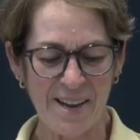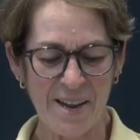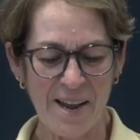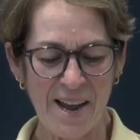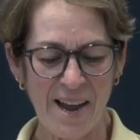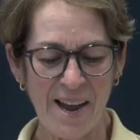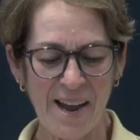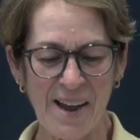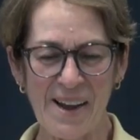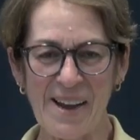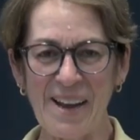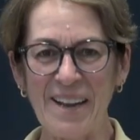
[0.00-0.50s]

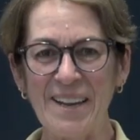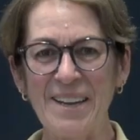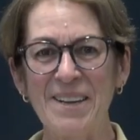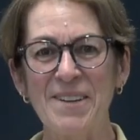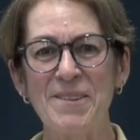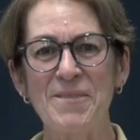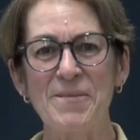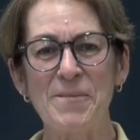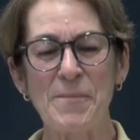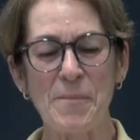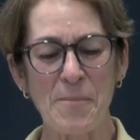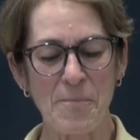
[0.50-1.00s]
Hi,
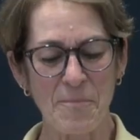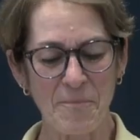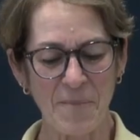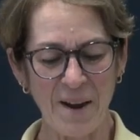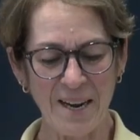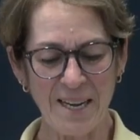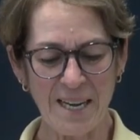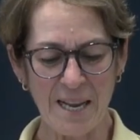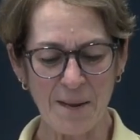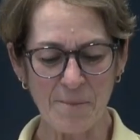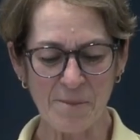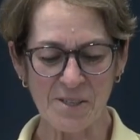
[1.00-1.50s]
my
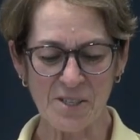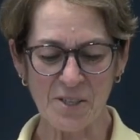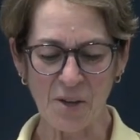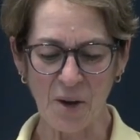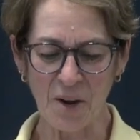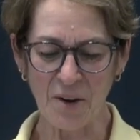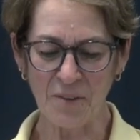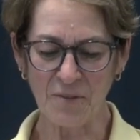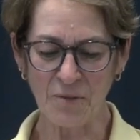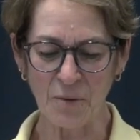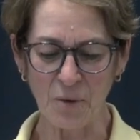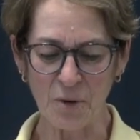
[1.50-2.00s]
name is
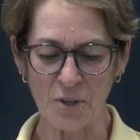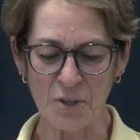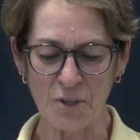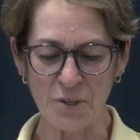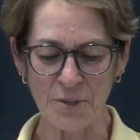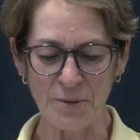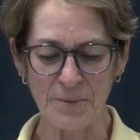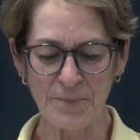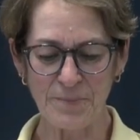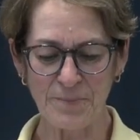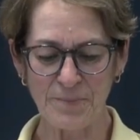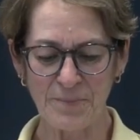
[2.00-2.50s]
Donna
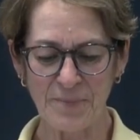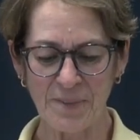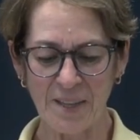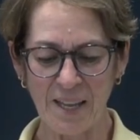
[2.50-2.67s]
Fortune,